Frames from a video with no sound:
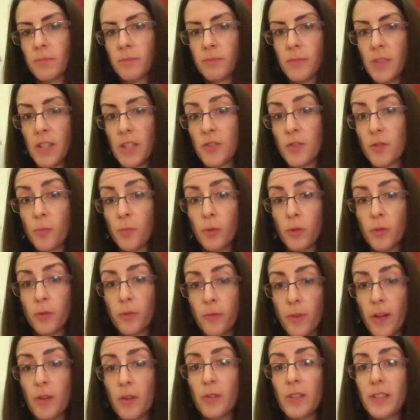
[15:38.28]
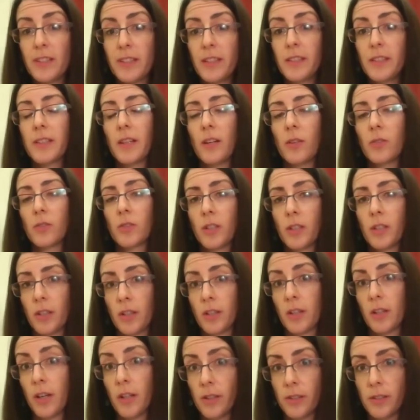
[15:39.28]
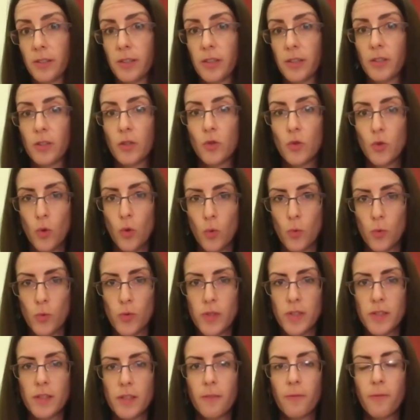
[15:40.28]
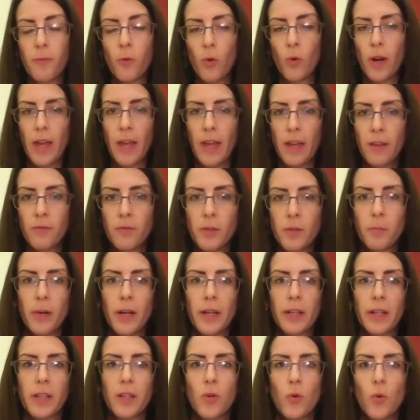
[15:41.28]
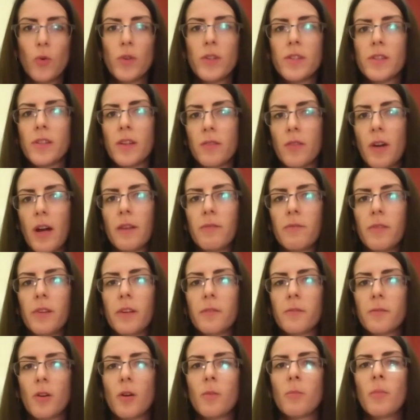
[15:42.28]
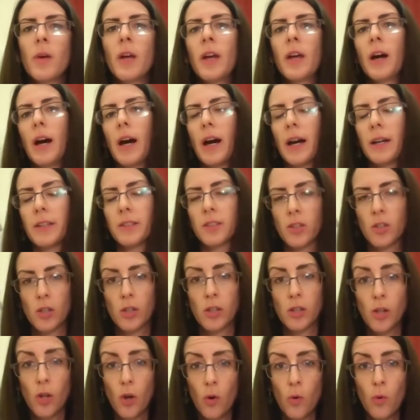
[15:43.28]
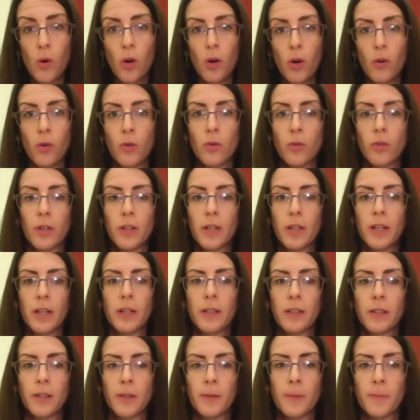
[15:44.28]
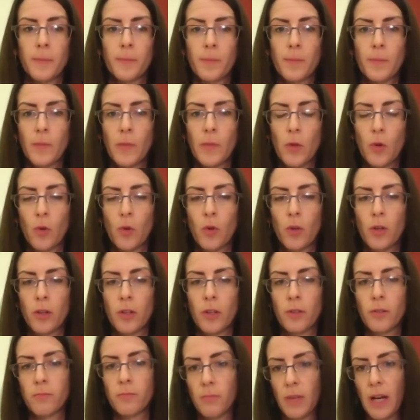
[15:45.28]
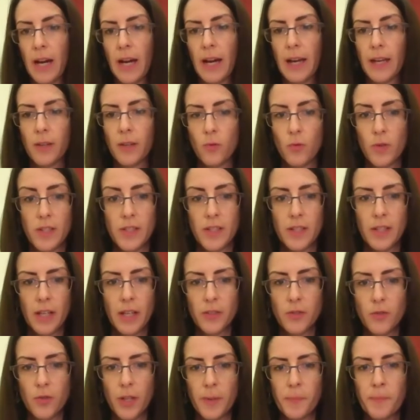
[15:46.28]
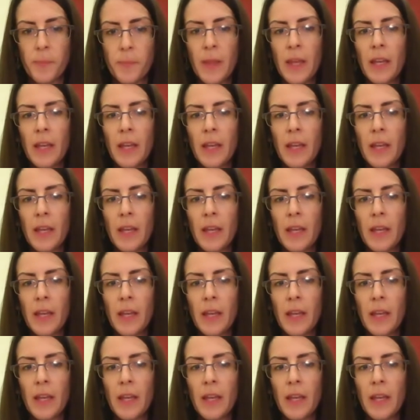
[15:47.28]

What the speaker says: distribute very detailed quarantine rules for everybody who is arriving from either low or high risk country.